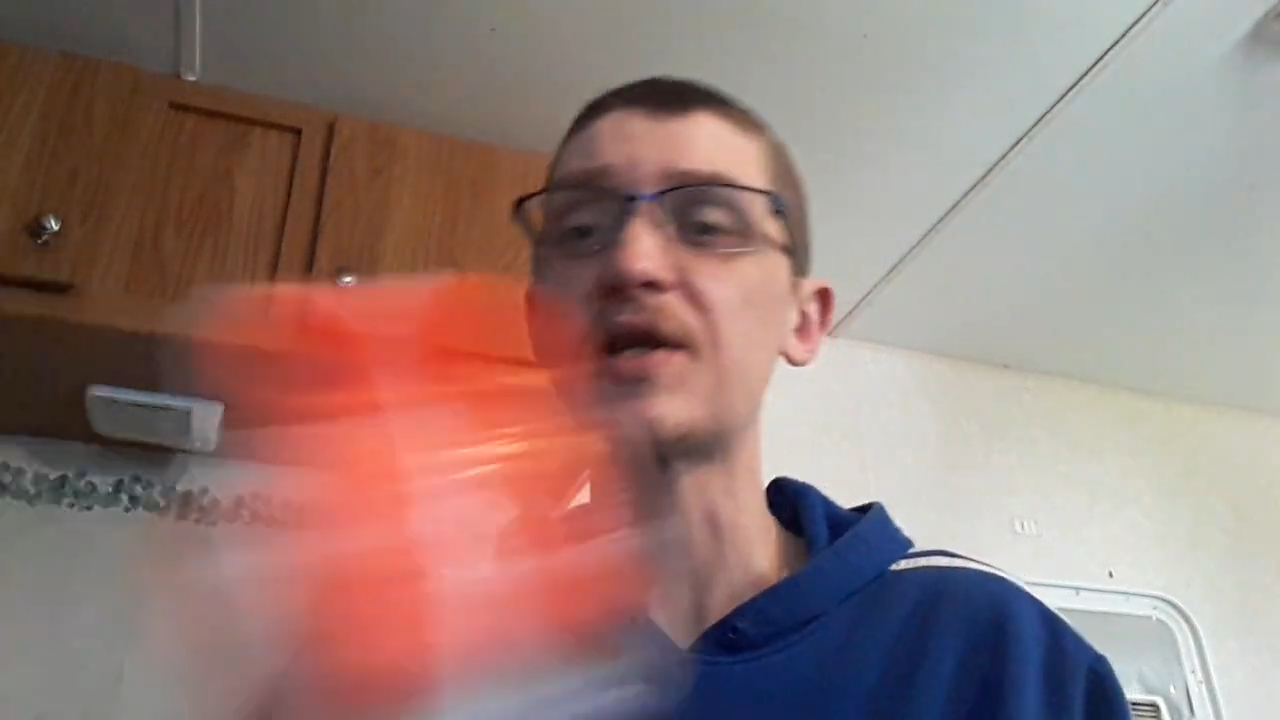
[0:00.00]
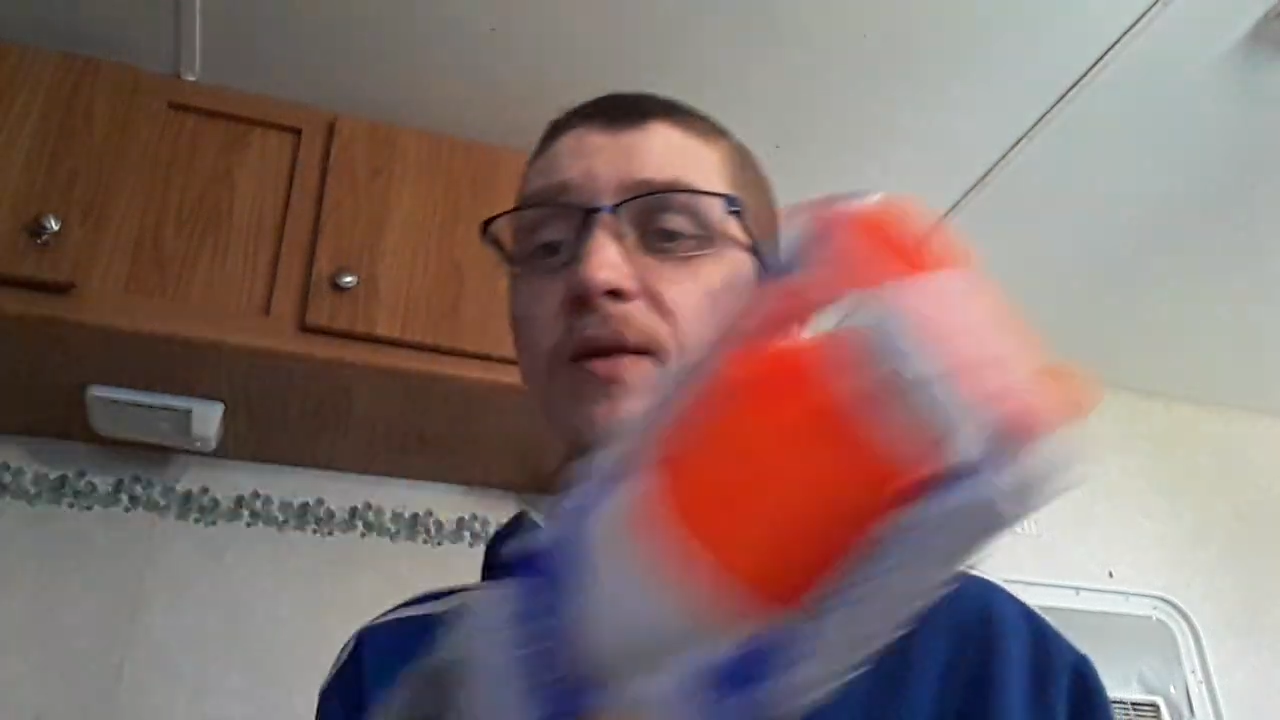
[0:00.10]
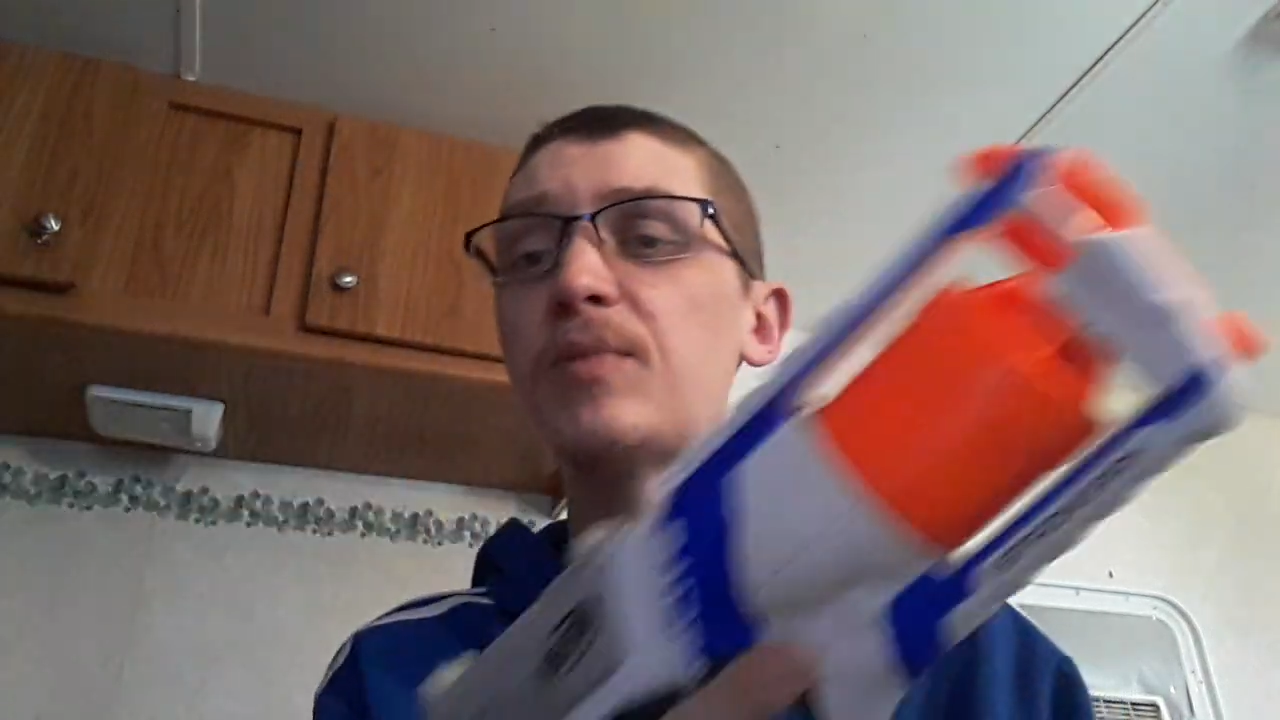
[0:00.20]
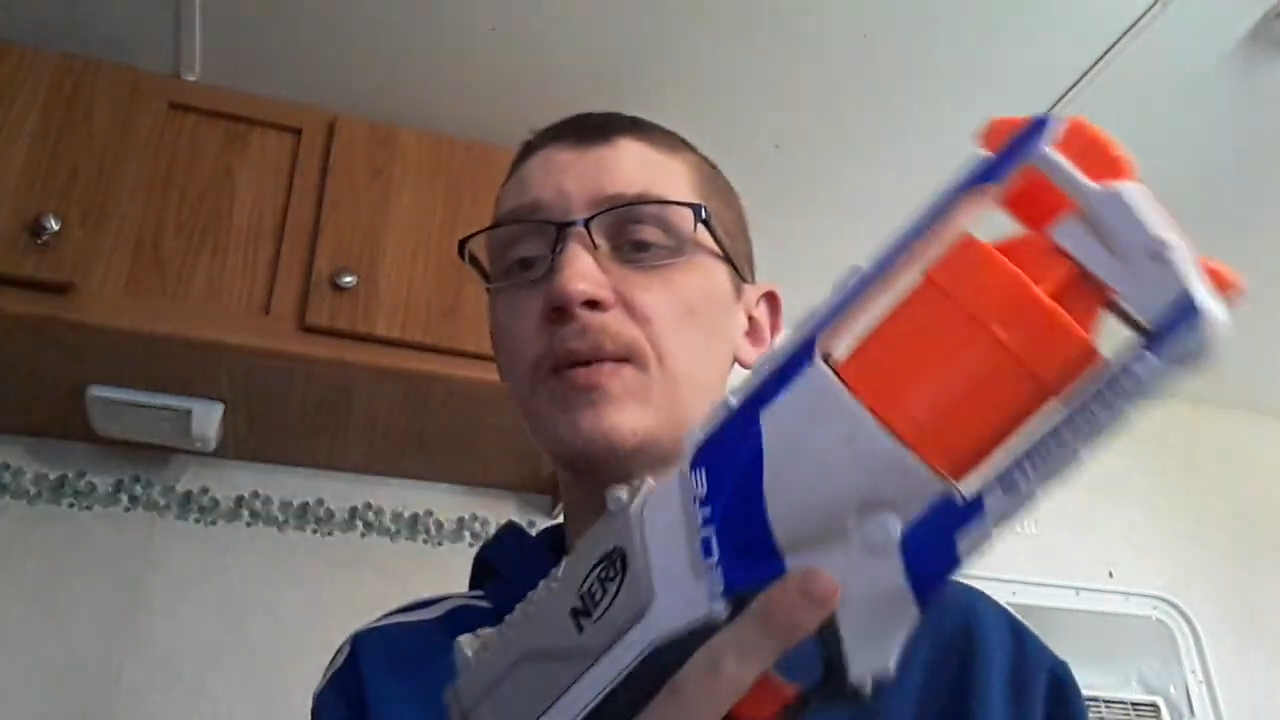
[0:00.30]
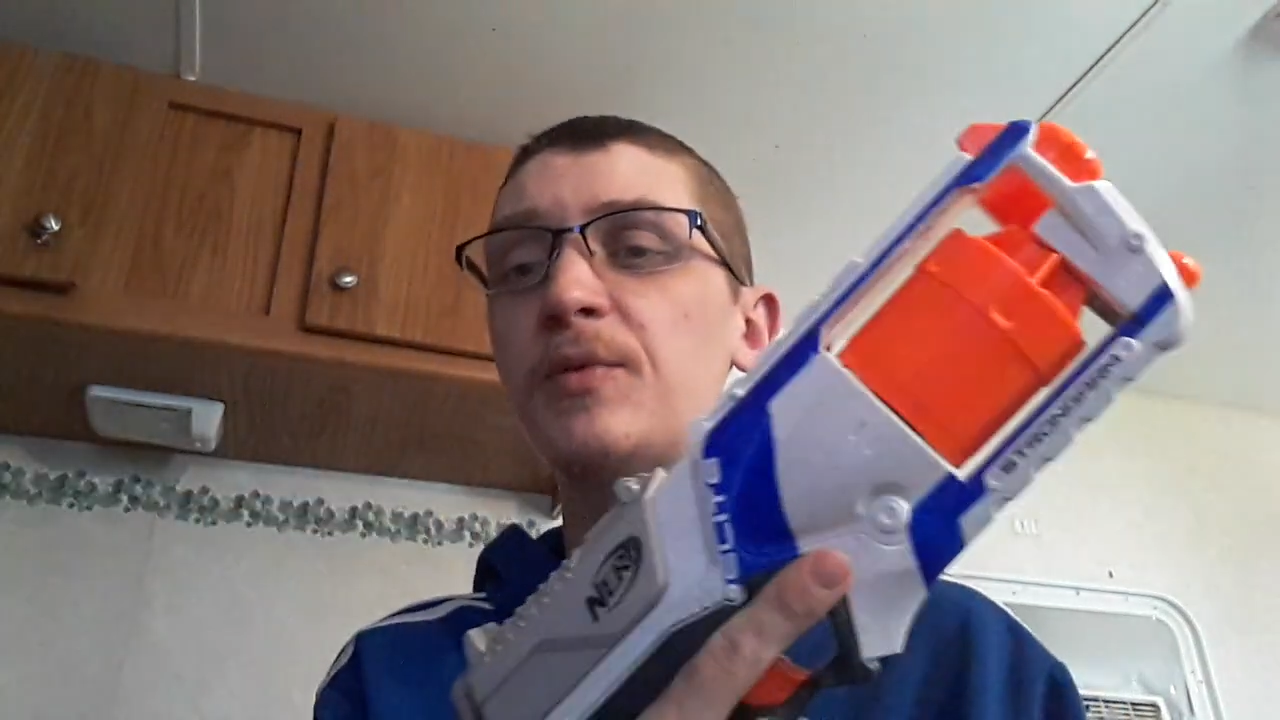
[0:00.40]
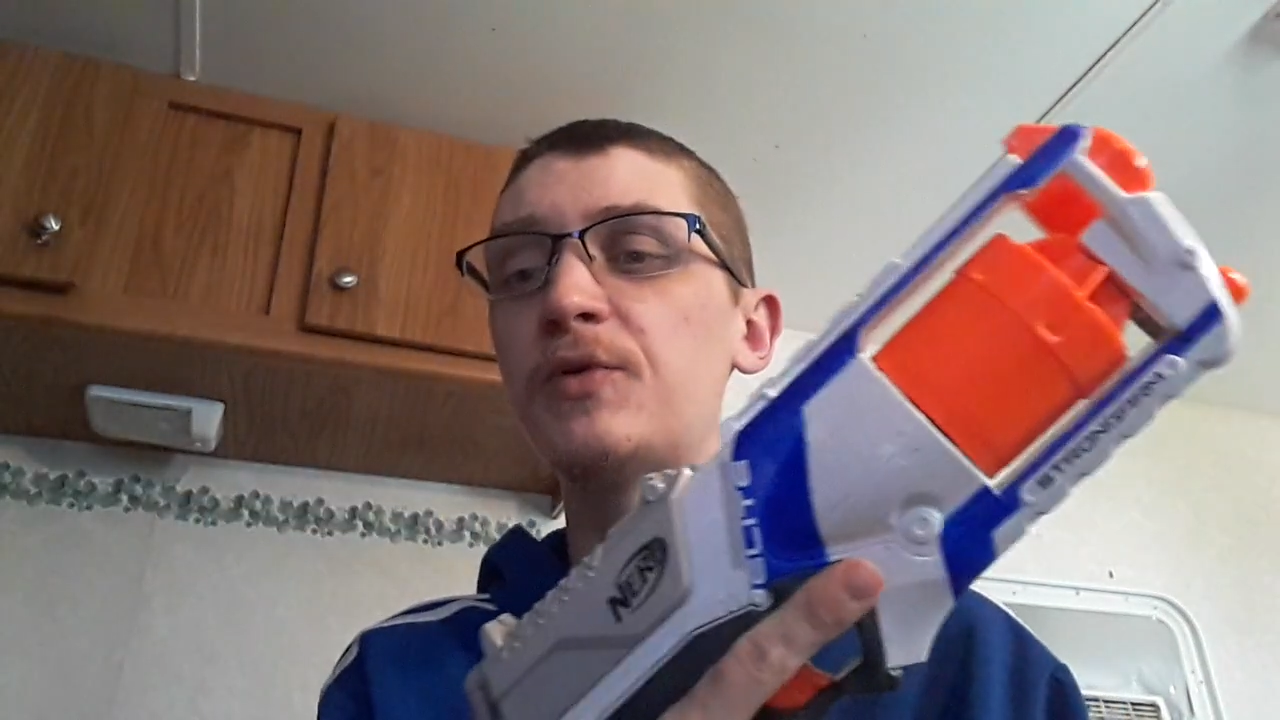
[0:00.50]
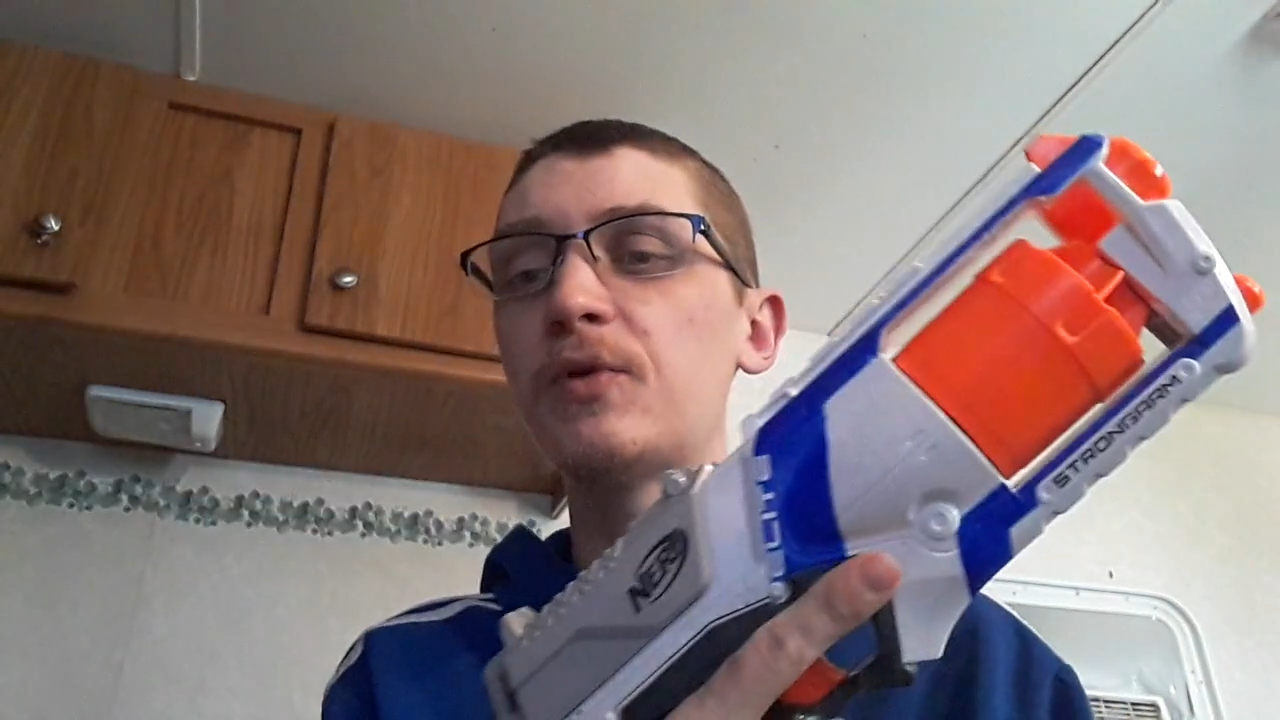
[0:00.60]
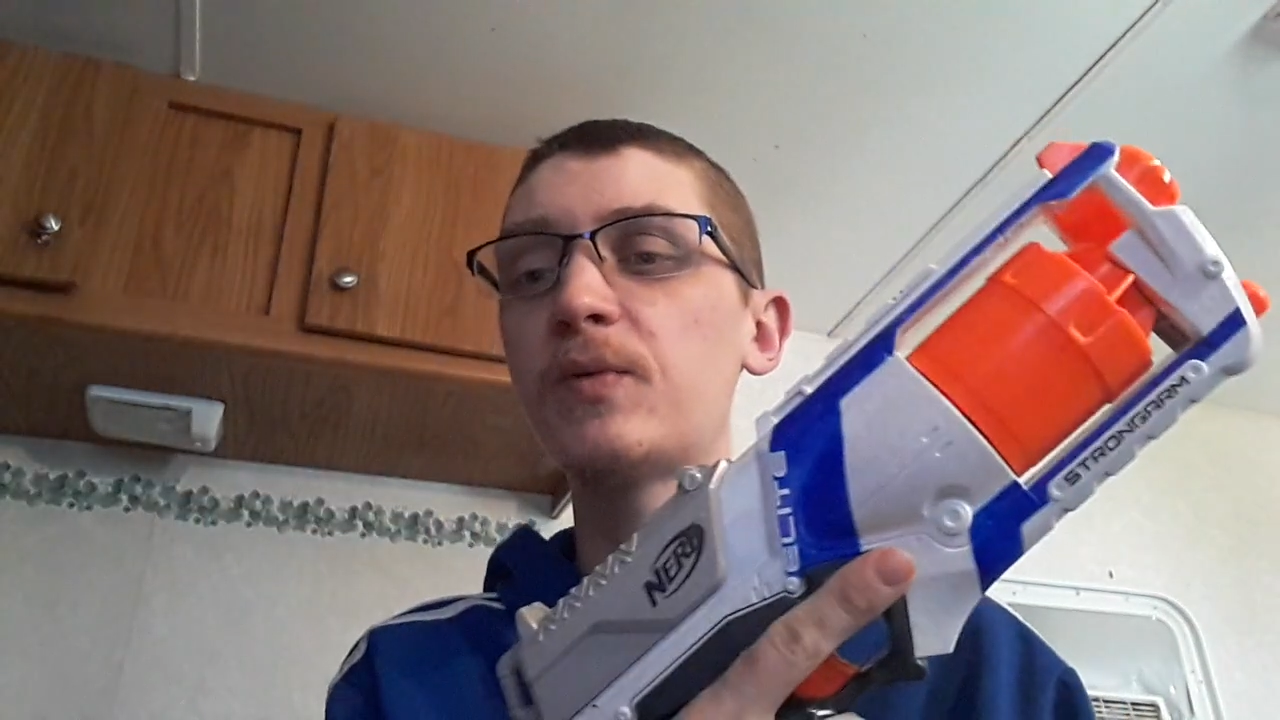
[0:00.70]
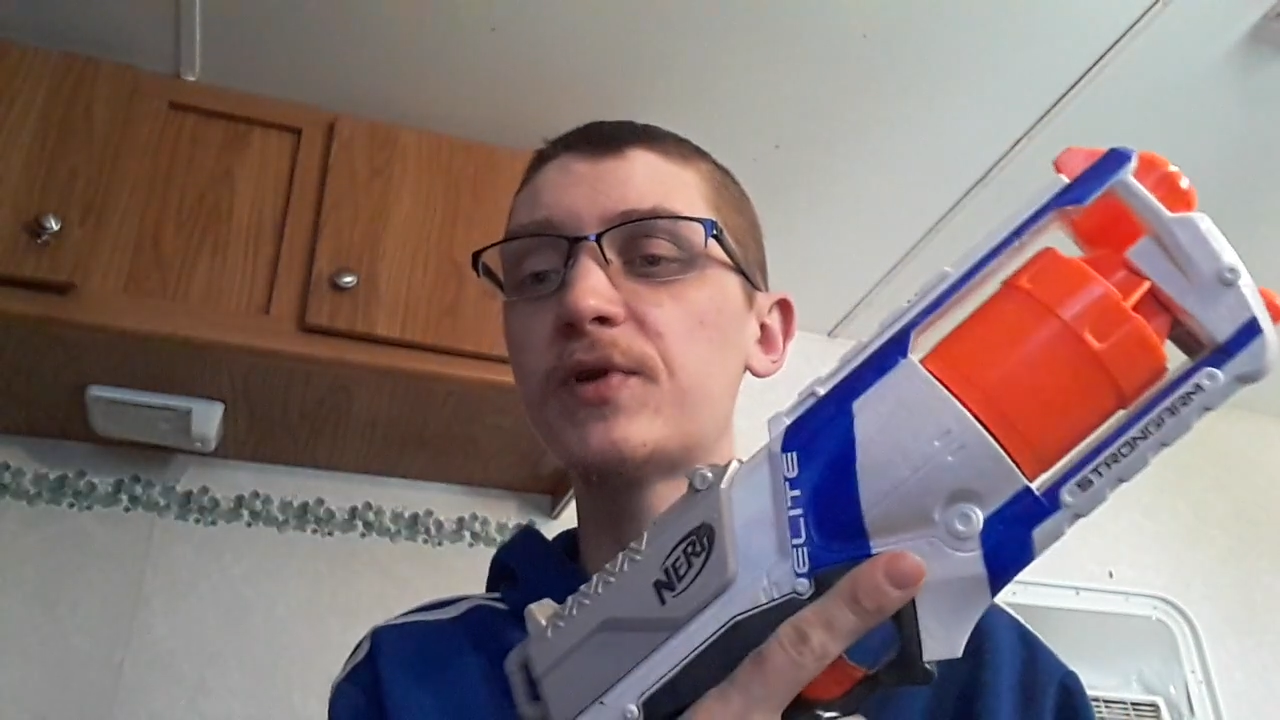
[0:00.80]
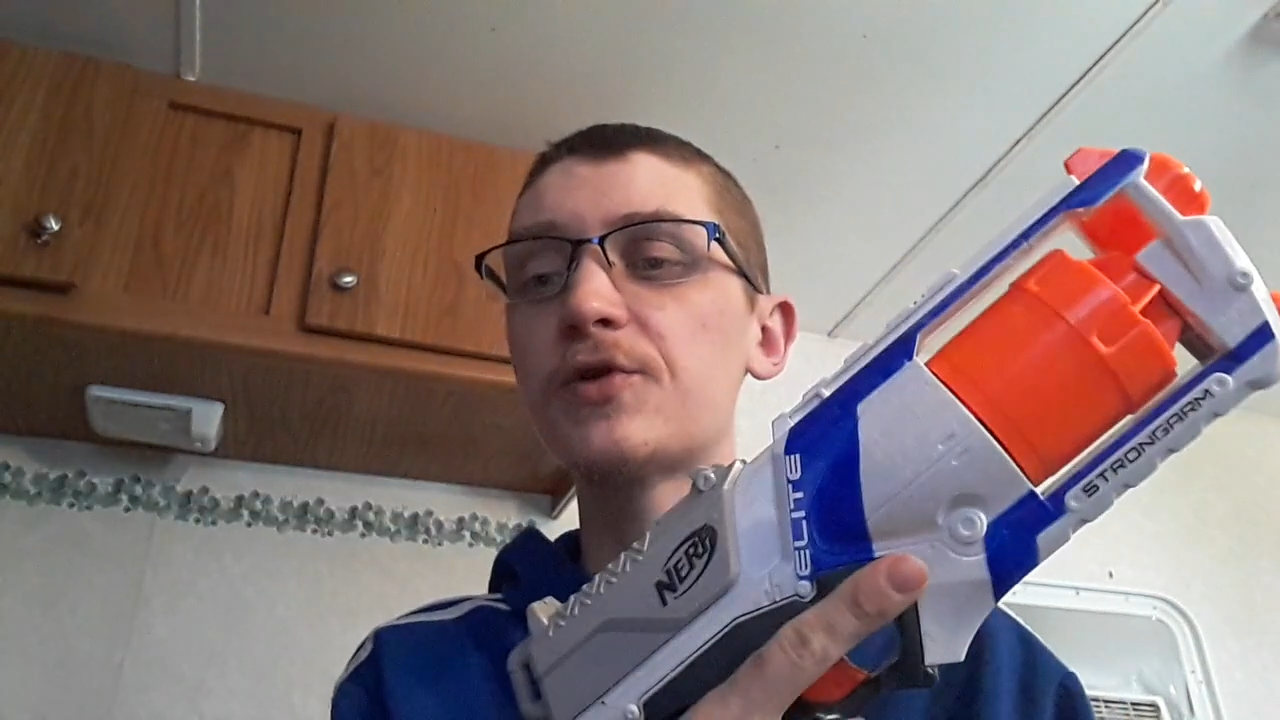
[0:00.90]
people do
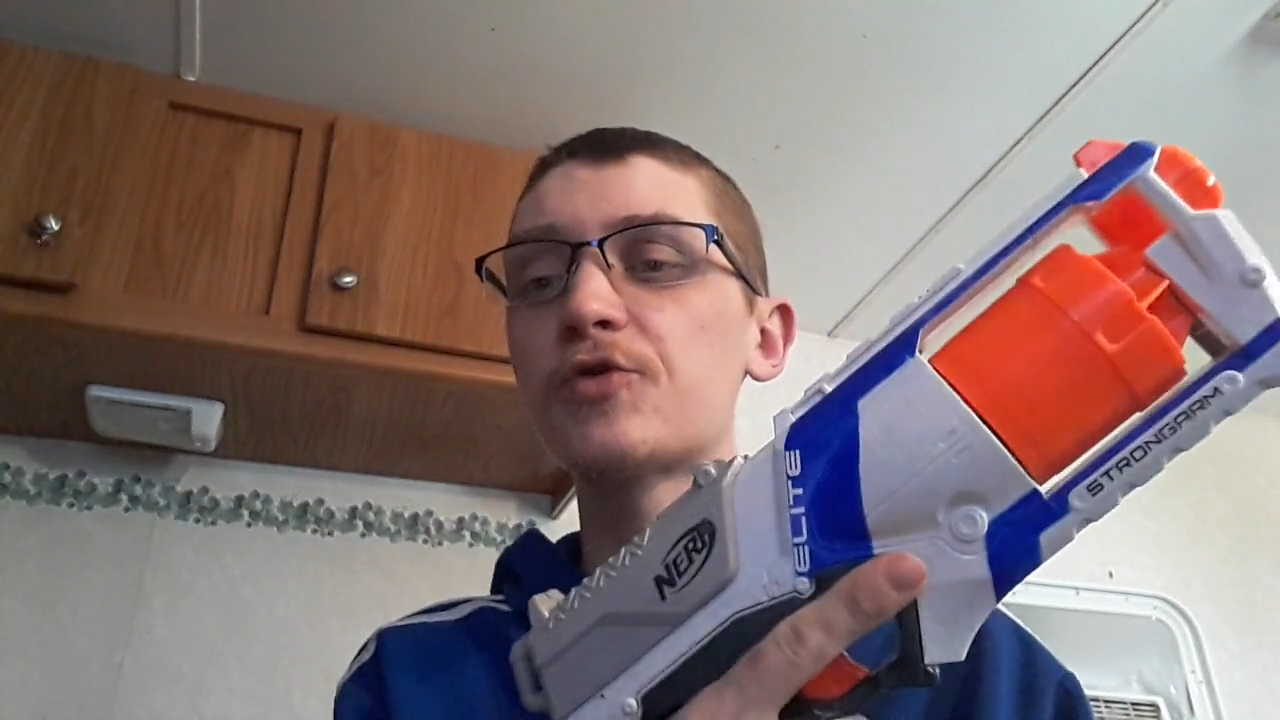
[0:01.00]
it with the